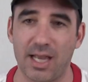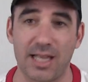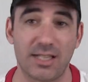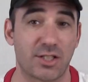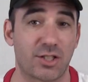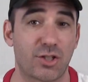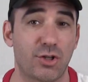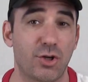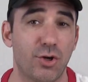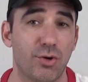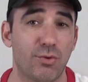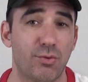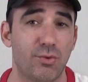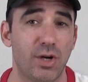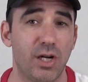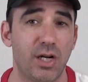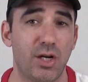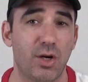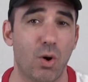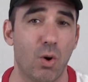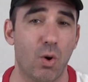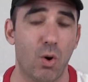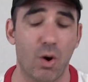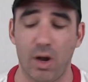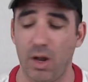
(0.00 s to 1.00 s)
It has good
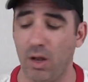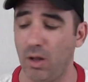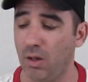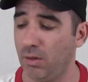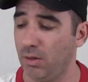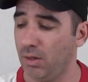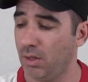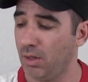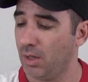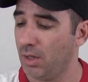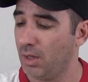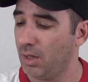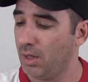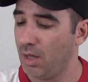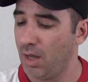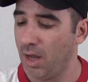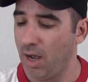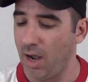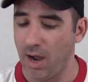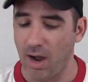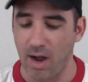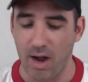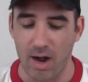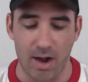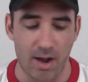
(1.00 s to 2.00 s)
recoil,
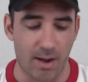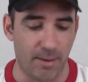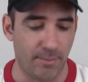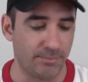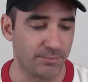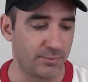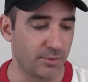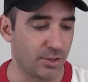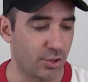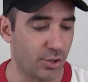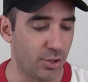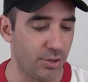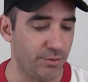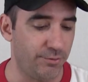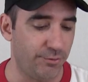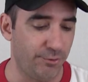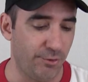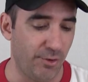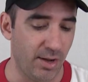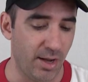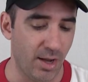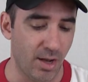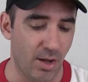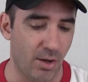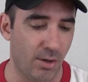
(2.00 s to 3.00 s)
good
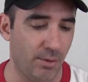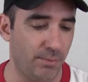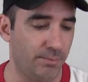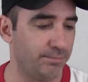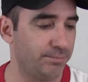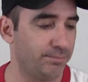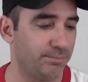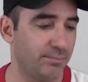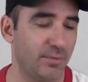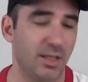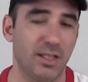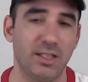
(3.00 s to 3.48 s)
feel.